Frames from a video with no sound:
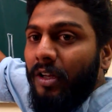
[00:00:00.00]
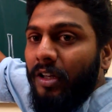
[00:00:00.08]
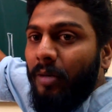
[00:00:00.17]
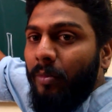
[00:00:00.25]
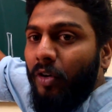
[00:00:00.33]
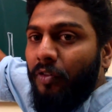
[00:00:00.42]

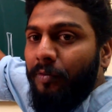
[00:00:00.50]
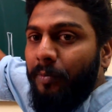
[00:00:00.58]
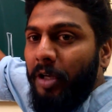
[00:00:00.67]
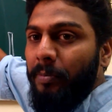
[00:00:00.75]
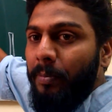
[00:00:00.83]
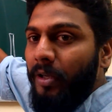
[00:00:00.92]
number of
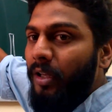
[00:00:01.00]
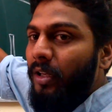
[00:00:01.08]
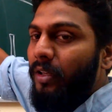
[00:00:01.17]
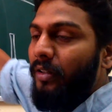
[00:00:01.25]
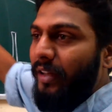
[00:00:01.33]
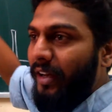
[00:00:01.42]

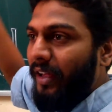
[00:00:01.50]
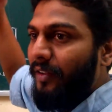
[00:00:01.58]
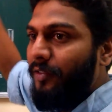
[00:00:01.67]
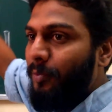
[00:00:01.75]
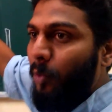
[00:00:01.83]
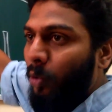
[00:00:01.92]
people that I
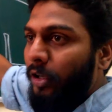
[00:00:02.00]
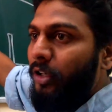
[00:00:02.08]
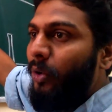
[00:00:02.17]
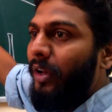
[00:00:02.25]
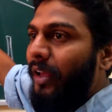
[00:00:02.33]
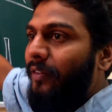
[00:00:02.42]
have
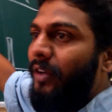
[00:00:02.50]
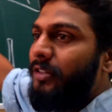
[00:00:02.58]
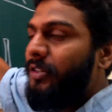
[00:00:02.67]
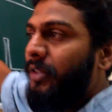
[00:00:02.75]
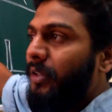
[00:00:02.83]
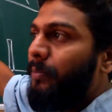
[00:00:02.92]
spoken to, and I've
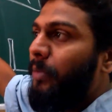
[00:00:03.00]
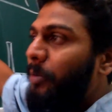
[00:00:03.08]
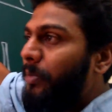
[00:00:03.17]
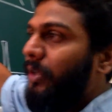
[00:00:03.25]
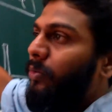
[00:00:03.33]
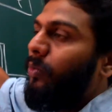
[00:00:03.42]
asked
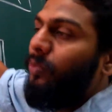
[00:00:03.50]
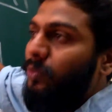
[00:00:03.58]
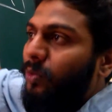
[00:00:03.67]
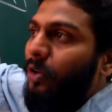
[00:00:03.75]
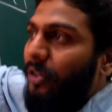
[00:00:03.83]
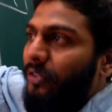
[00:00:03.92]
people,
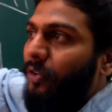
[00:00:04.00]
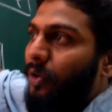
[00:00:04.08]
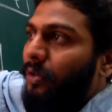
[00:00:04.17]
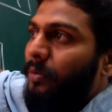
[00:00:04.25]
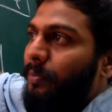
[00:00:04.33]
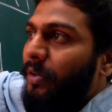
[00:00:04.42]
what is
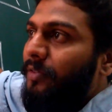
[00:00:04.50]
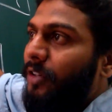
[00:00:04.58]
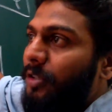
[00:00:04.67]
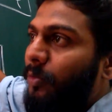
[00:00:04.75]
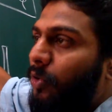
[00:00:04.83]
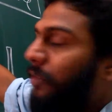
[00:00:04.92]
your
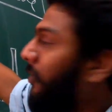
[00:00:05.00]
preferred mode